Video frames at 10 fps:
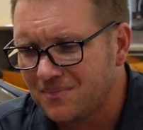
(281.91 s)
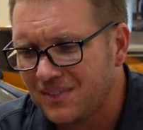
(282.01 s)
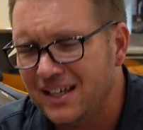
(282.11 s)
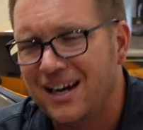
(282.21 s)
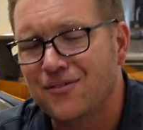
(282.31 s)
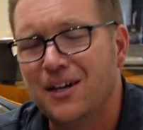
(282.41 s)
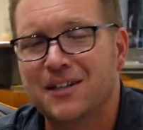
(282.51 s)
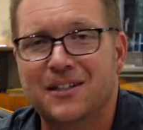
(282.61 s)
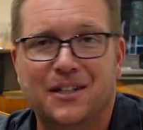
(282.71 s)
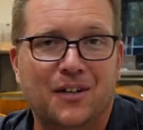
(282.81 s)
And
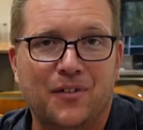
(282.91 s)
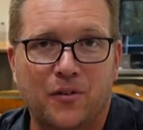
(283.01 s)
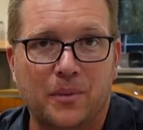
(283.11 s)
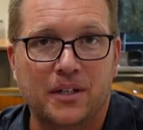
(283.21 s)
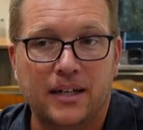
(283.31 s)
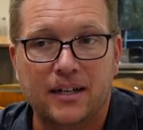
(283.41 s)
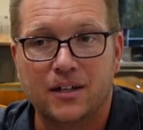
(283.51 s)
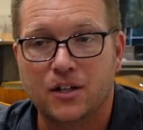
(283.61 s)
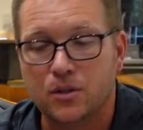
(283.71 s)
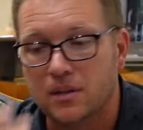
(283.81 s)
ironically enough, everybody had
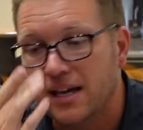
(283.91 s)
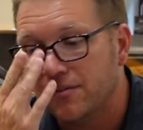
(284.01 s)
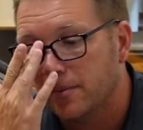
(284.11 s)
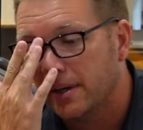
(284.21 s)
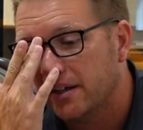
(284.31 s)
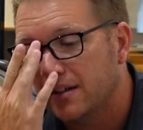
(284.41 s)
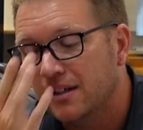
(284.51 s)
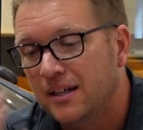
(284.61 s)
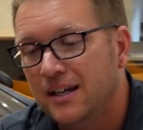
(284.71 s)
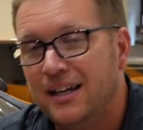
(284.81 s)
a good laugh about it.
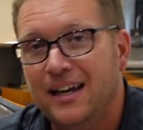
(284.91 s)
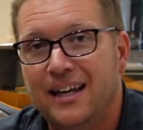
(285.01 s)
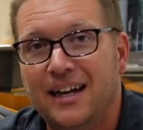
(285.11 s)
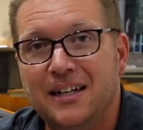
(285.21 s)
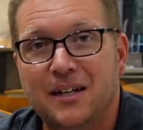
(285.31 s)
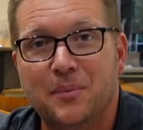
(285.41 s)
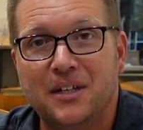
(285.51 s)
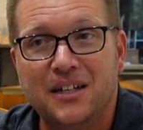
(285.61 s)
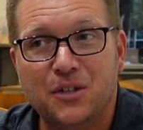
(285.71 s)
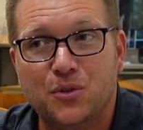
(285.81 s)
And I ended up
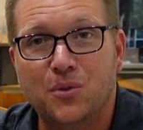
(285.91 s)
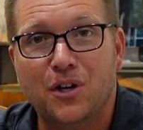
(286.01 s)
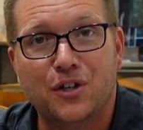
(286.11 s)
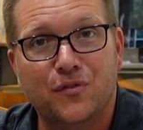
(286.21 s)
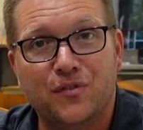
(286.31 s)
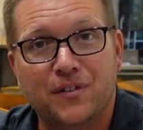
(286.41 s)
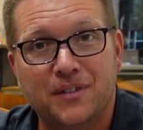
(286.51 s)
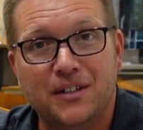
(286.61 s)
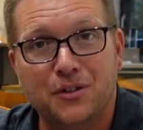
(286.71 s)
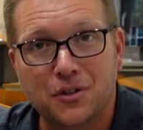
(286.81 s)
getting
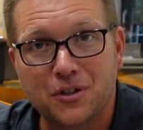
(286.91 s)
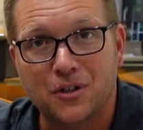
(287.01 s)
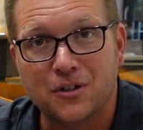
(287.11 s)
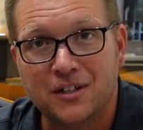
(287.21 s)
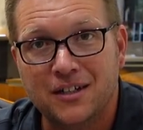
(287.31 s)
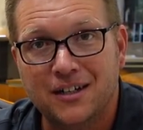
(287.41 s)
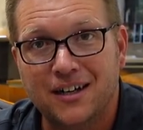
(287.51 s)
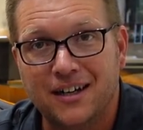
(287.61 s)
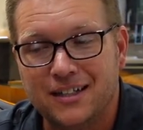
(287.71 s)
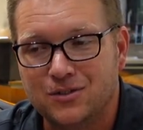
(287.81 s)
250 euro
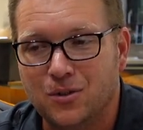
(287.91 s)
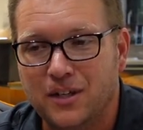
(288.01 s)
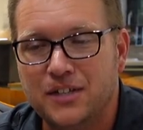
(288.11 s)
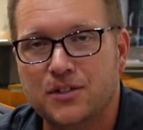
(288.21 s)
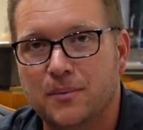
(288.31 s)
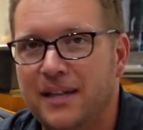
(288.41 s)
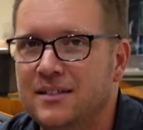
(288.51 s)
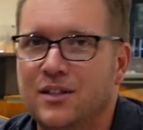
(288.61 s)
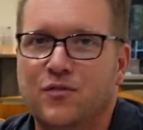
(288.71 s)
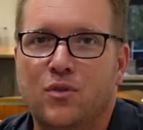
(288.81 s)
as donation. I
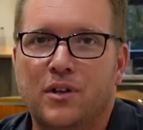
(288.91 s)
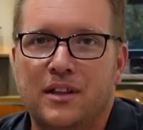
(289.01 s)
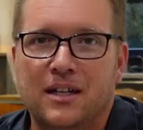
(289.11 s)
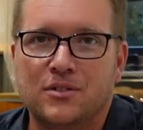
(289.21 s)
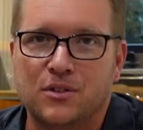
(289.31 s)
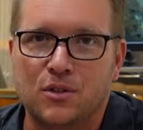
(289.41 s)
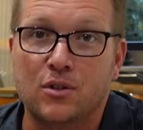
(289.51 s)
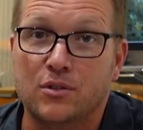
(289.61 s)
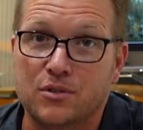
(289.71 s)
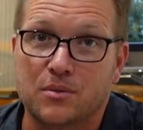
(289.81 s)
set a 40,000
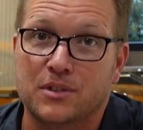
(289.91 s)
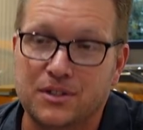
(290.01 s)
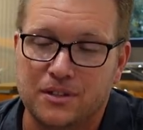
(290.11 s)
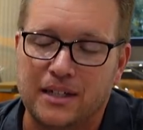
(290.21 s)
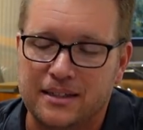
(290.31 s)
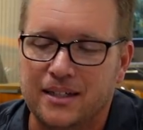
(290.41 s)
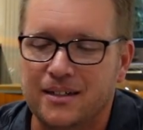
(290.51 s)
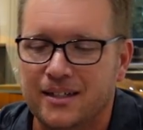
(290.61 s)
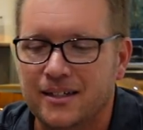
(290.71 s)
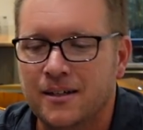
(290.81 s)
goal, so we're still not there
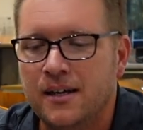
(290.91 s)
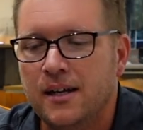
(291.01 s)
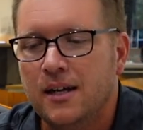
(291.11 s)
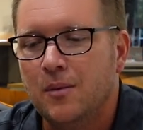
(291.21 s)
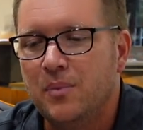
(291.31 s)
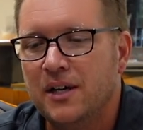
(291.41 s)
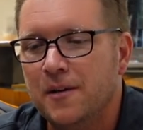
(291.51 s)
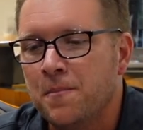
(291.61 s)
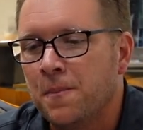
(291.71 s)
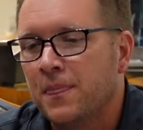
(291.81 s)
yet.
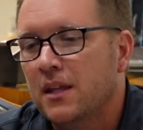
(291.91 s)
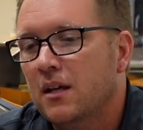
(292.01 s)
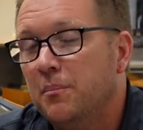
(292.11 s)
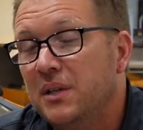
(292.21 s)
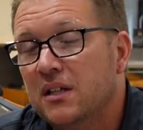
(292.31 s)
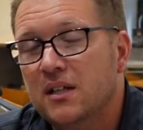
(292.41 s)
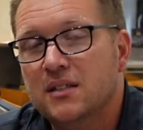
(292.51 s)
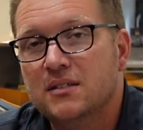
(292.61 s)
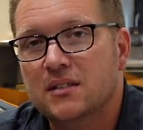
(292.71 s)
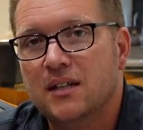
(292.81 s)
But
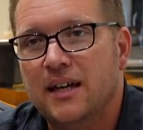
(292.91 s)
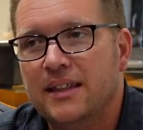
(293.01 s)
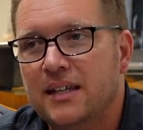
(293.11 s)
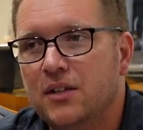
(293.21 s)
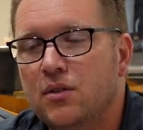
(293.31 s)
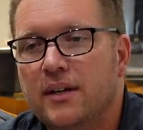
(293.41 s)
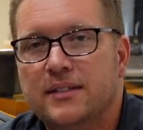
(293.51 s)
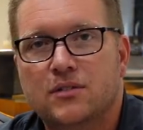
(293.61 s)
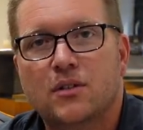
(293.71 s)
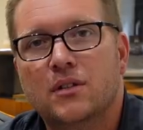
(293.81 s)
because I think you
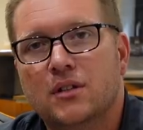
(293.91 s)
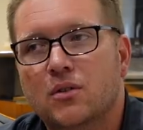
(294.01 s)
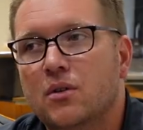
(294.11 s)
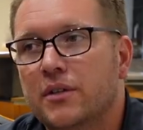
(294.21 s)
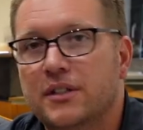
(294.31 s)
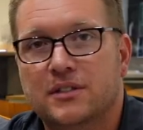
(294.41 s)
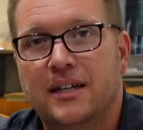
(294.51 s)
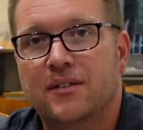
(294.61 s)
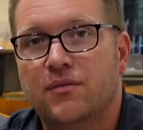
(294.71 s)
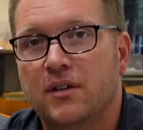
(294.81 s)
guys know that the goal here is to
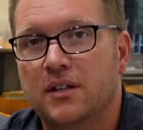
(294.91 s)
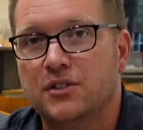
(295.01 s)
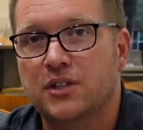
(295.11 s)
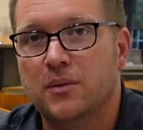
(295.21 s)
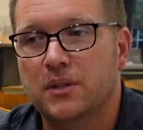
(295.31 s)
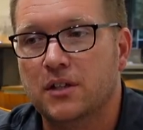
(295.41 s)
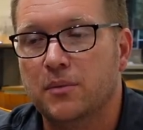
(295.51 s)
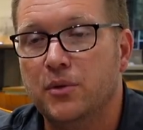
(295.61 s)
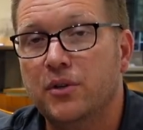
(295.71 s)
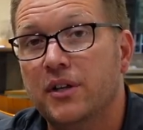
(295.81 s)
have fun and share with the
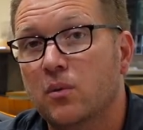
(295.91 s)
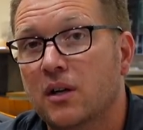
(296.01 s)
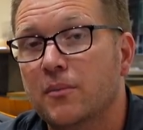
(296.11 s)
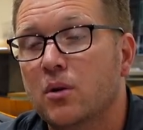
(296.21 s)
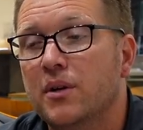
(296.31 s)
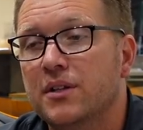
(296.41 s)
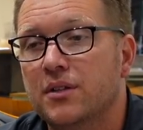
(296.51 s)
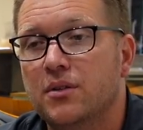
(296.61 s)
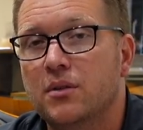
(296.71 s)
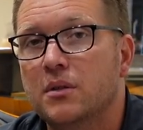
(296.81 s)
community, what I'm going to
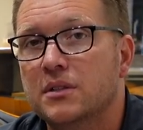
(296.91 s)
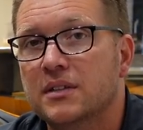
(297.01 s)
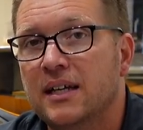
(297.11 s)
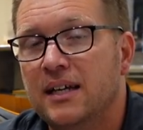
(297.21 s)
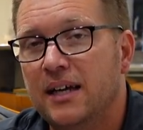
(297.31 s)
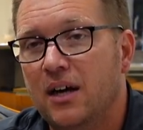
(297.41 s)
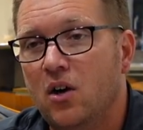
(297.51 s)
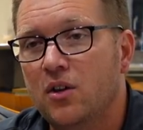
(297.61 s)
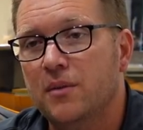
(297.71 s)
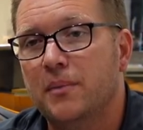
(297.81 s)
do is
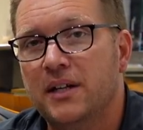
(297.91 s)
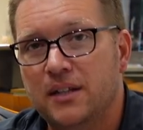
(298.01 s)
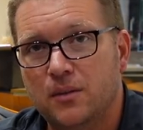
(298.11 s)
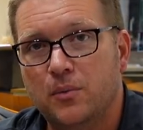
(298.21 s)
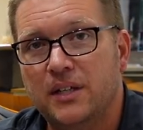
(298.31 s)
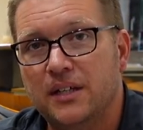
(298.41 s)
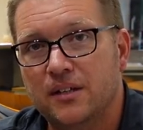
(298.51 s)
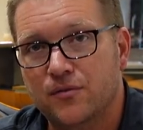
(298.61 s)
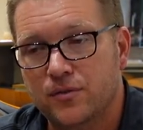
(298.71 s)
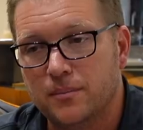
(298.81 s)
all the money that we
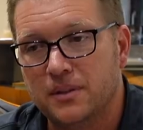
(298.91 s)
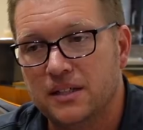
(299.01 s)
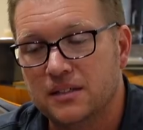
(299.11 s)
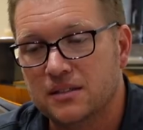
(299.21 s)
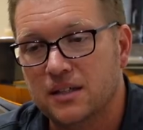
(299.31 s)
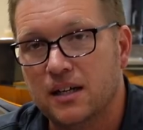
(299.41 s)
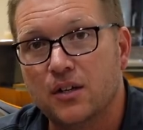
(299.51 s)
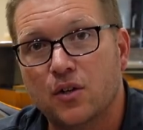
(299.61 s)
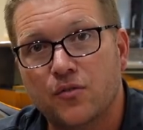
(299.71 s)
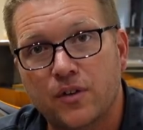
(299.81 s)
get from this
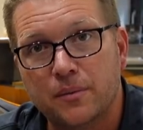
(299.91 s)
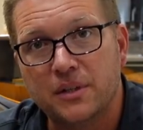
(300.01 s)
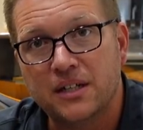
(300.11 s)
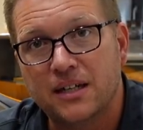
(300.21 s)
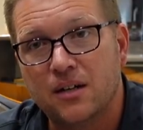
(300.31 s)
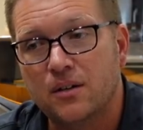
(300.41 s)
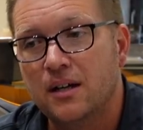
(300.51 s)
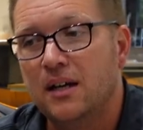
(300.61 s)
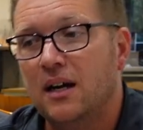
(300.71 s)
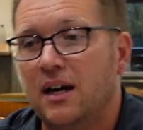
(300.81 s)
GoFundMe account,
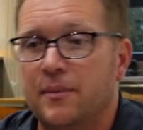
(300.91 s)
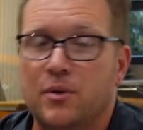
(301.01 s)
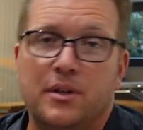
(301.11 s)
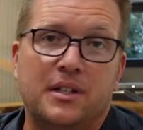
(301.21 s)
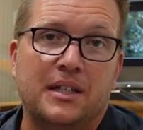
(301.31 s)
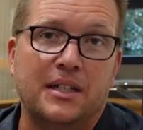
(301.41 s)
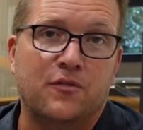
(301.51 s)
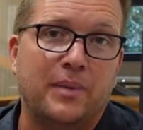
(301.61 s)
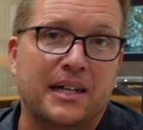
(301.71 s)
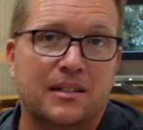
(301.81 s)
I'm going to
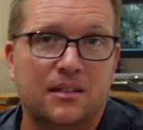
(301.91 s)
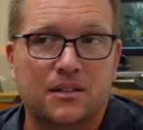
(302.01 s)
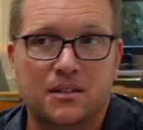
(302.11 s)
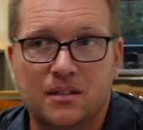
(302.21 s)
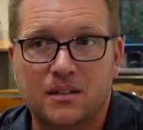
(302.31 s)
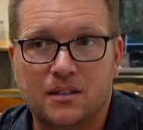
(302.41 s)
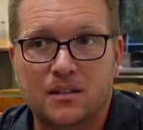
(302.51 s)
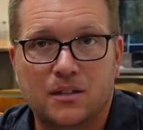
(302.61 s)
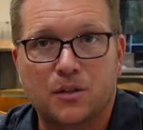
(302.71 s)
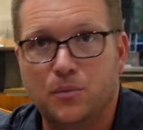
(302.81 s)
give back to
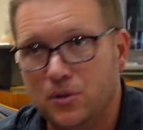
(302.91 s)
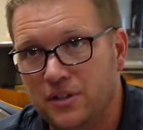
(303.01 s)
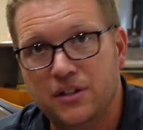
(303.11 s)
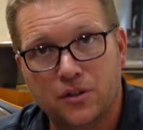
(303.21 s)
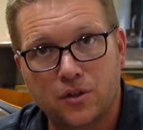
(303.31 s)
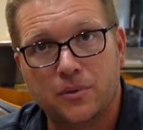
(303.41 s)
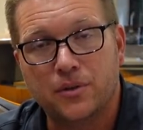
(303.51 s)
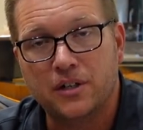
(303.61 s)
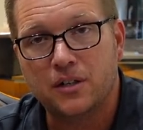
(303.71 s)
the community, the Nürburgring